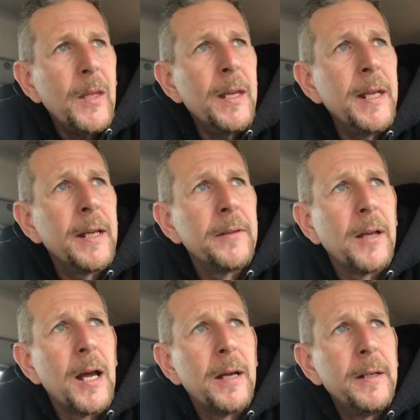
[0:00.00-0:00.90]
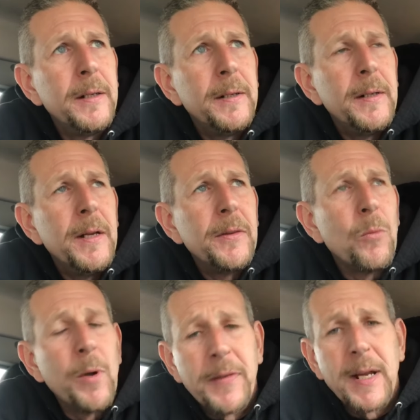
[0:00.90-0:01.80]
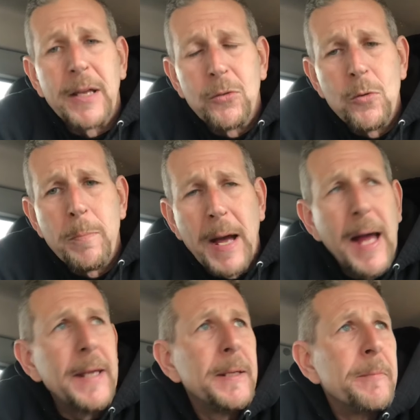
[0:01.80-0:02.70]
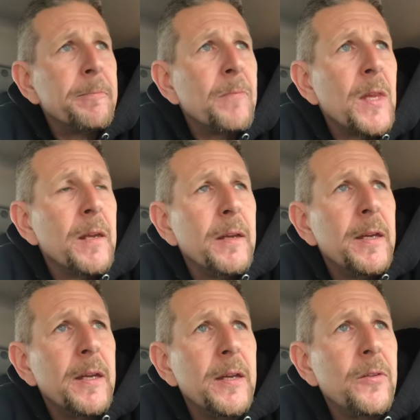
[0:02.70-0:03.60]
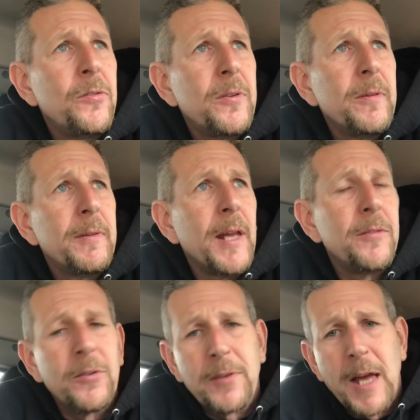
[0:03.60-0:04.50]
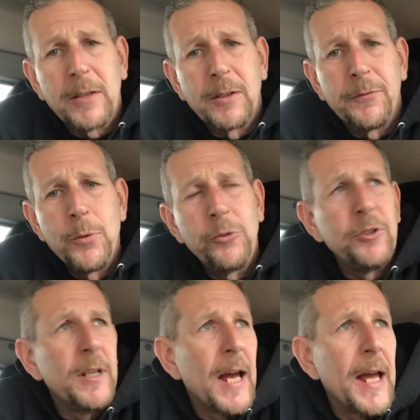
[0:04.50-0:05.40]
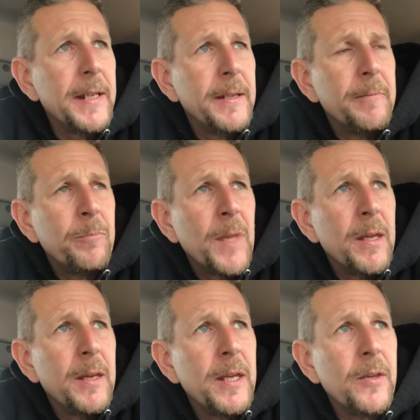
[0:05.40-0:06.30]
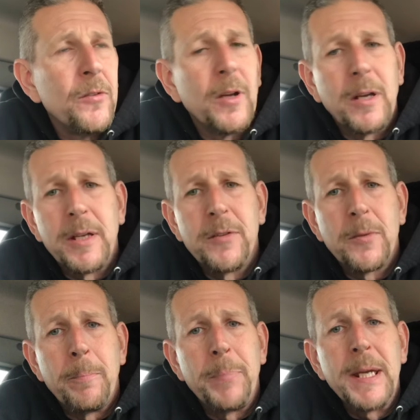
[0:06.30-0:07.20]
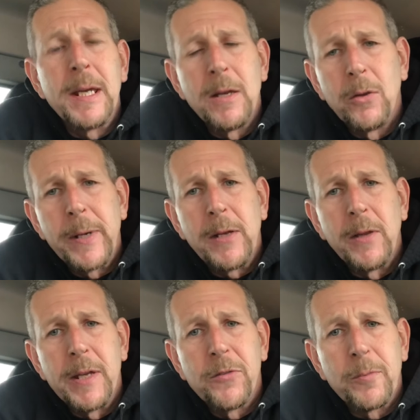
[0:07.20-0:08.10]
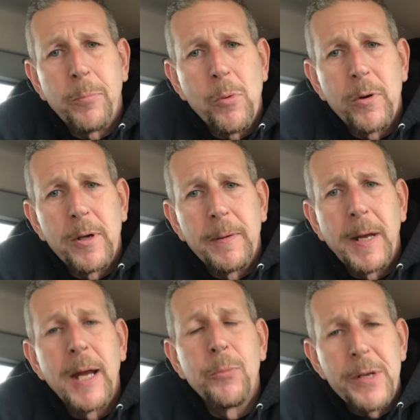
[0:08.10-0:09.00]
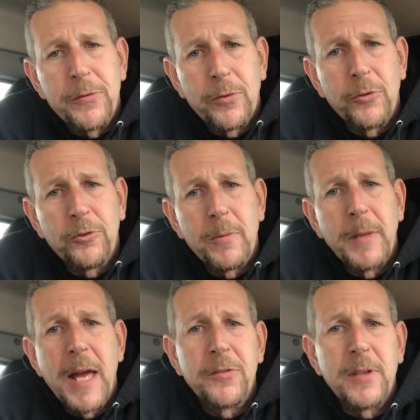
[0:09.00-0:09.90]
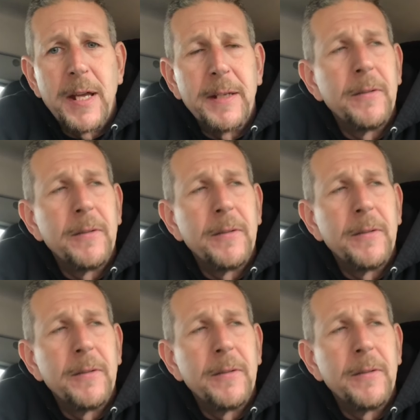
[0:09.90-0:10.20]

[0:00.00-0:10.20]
And the one thing I do buy is that this Dr. Fucci guy is a big Hillary Clinton supporter. I researched him last night.